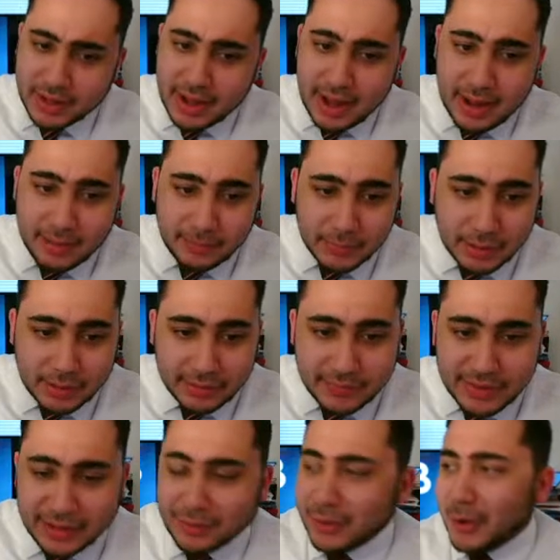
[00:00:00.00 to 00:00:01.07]
I'm going to leave
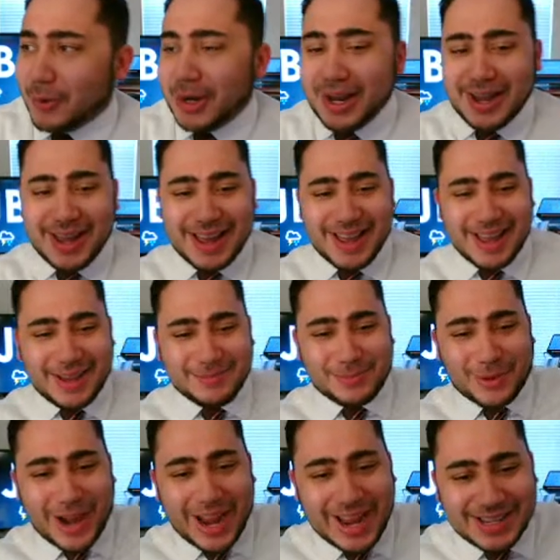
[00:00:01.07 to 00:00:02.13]
that alone.
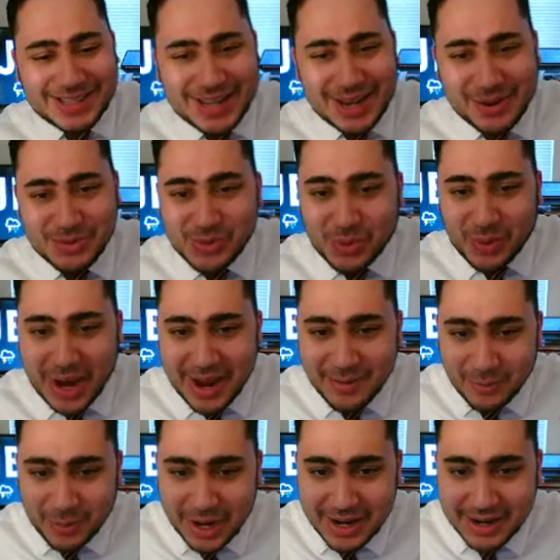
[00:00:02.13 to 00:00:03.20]
Bryantown
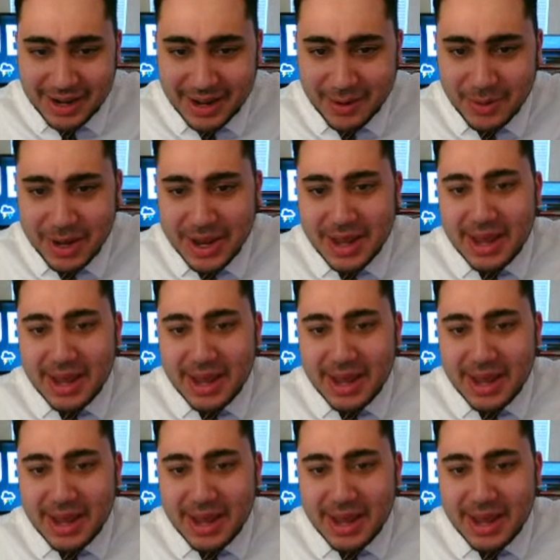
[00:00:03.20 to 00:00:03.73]
Drive right now.